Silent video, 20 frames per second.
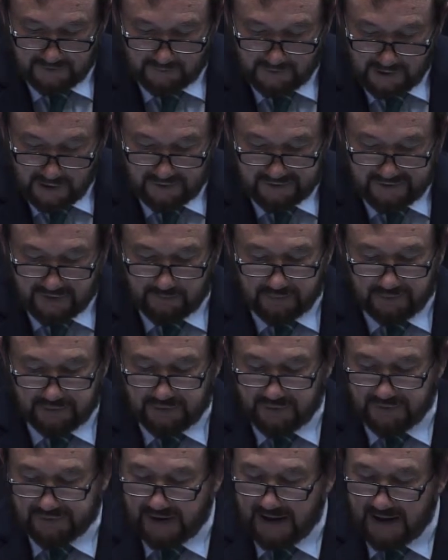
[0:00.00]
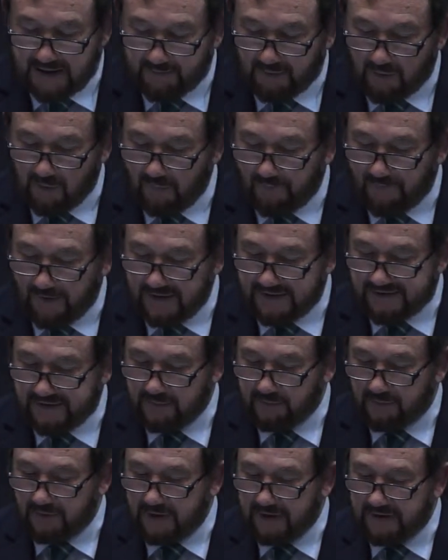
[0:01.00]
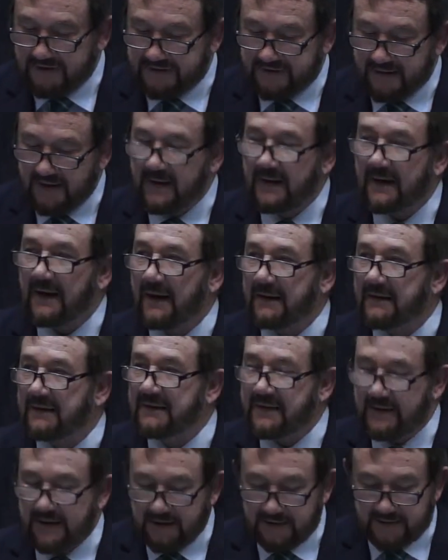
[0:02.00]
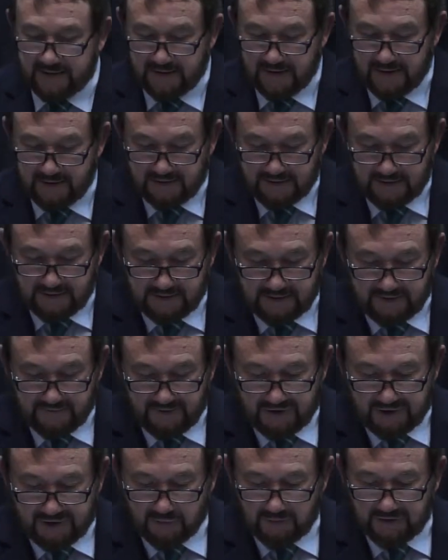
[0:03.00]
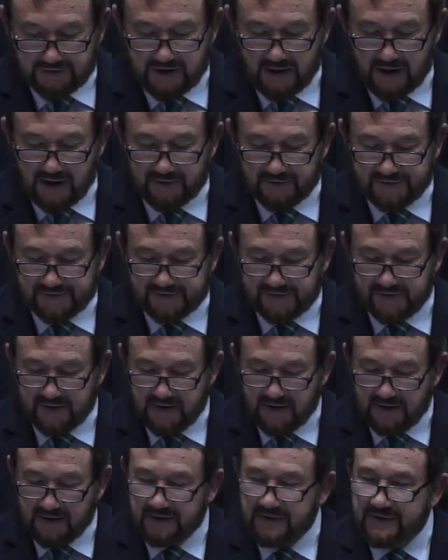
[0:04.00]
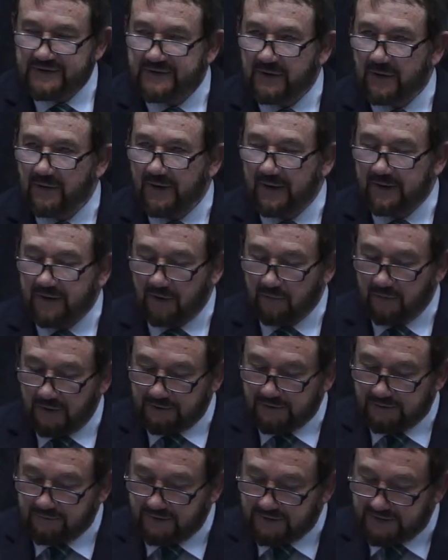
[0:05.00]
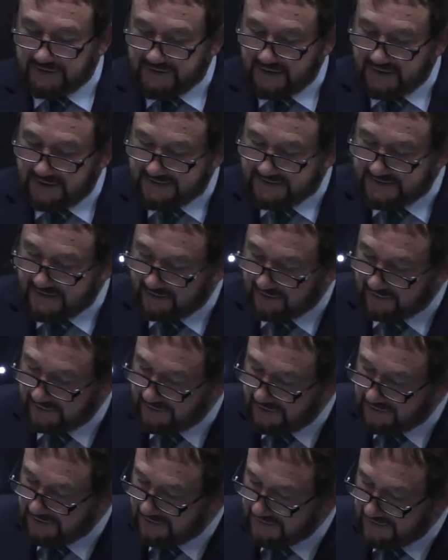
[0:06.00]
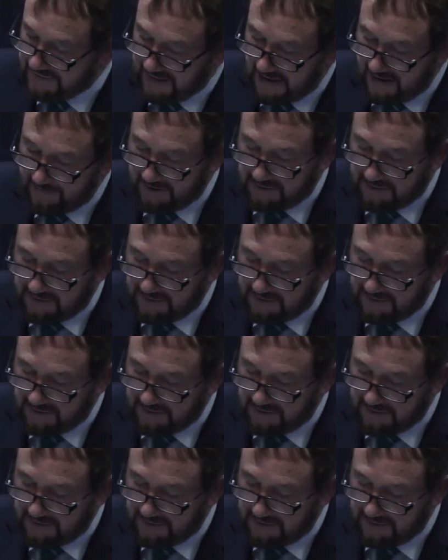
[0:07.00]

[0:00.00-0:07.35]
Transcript: We also produce health profiles of breeds and indeed individual dogs, so that hereditary diseases and conditions can